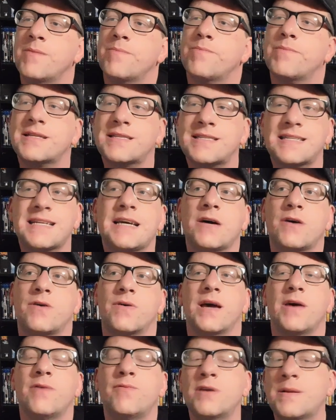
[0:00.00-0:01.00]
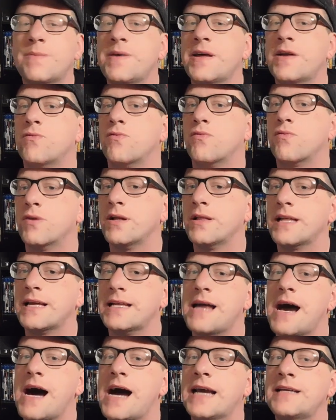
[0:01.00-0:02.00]
But still, it would have been really
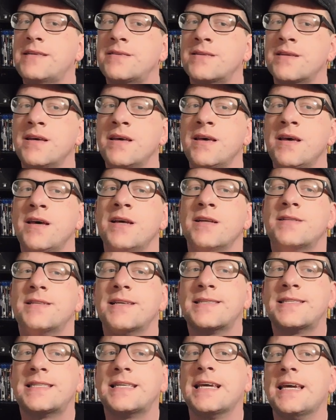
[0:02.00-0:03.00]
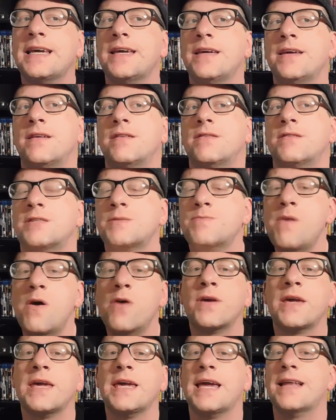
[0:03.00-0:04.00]
nice to see
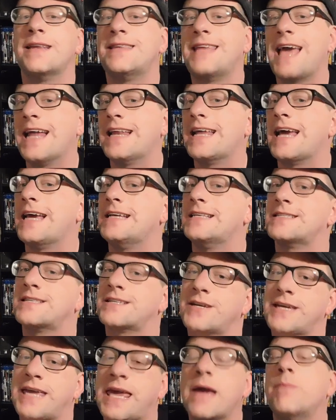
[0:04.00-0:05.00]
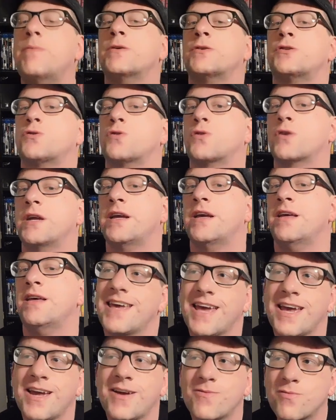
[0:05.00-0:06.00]
Smokey and Day Day's chemistry.
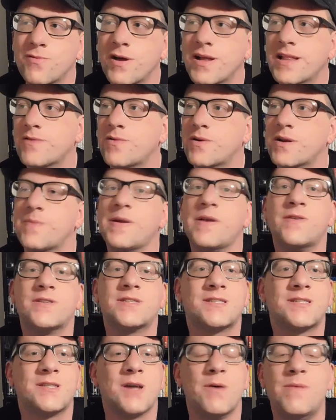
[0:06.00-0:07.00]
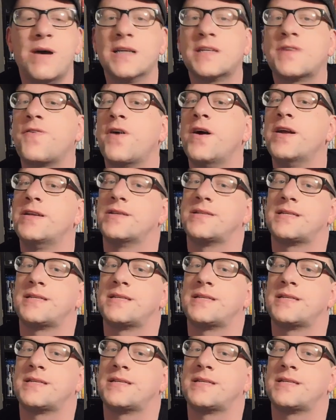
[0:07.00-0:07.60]
It really would have been so much fun to